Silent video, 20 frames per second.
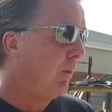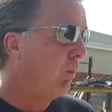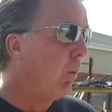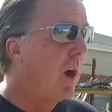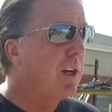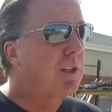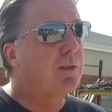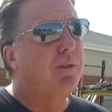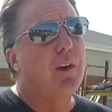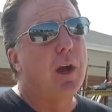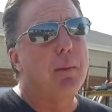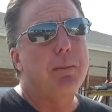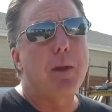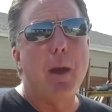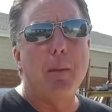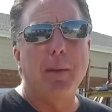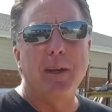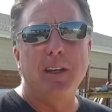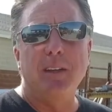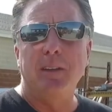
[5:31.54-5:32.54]
Watch for
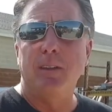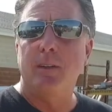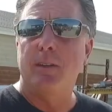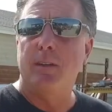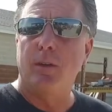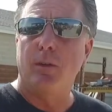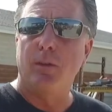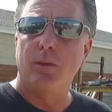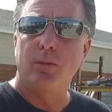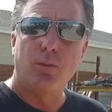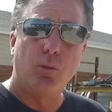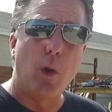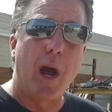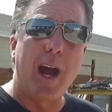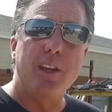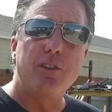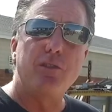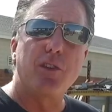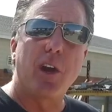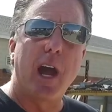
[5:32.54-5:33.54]
upcoming
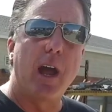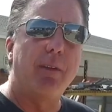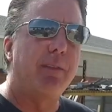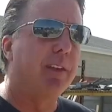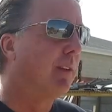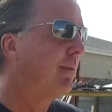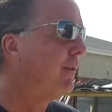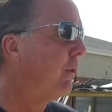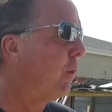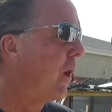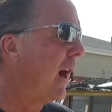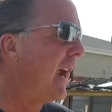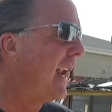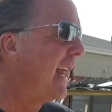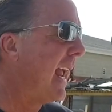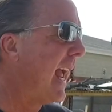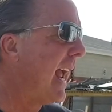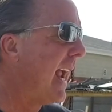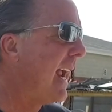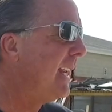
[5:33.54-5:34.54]
ride and drive in the
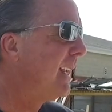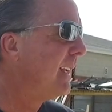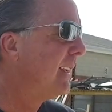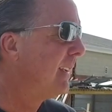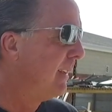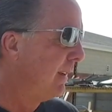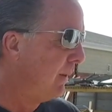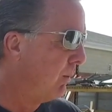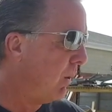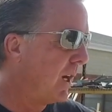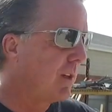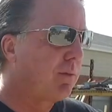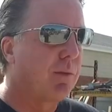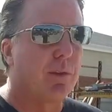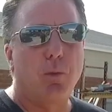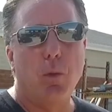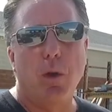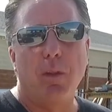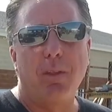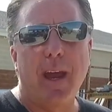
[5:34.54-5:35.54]
488. Watch for
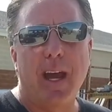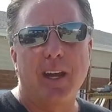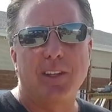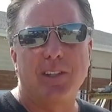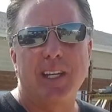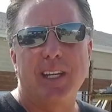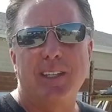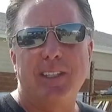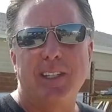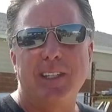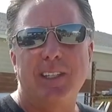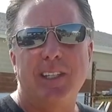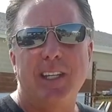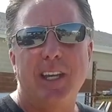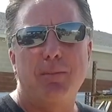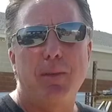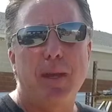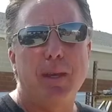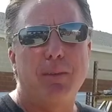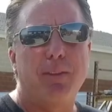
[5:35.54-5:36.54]
the 1000
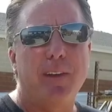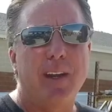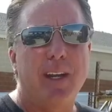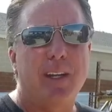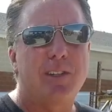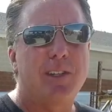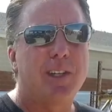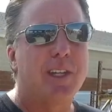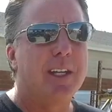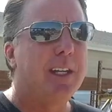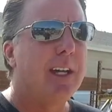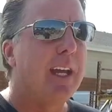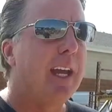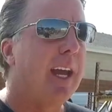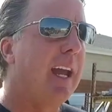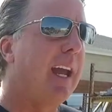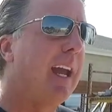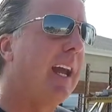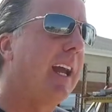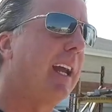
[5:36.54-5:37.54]
SEC being finished.
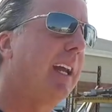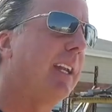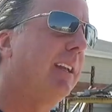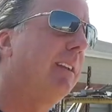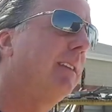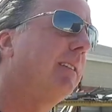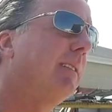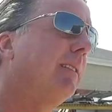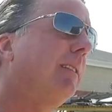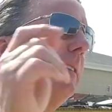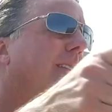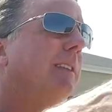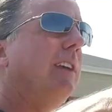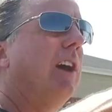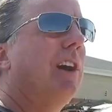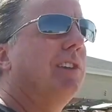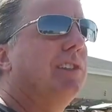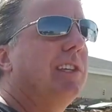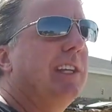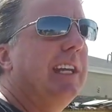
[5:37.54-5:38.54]
And the
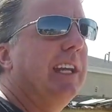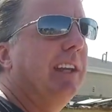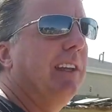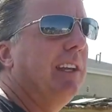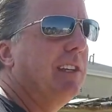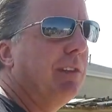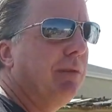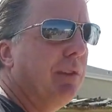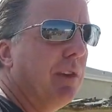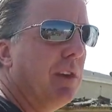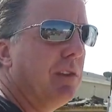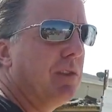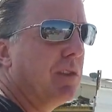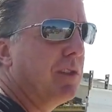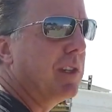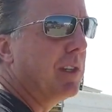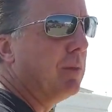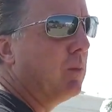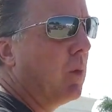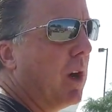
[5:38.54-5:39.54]
Austin Healeys, if you're
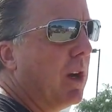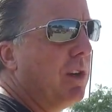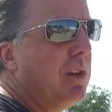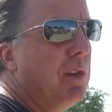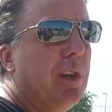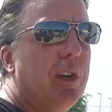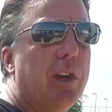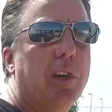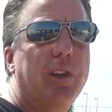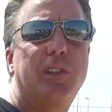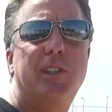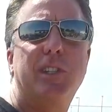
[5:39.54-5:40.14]
interested in one, you can go to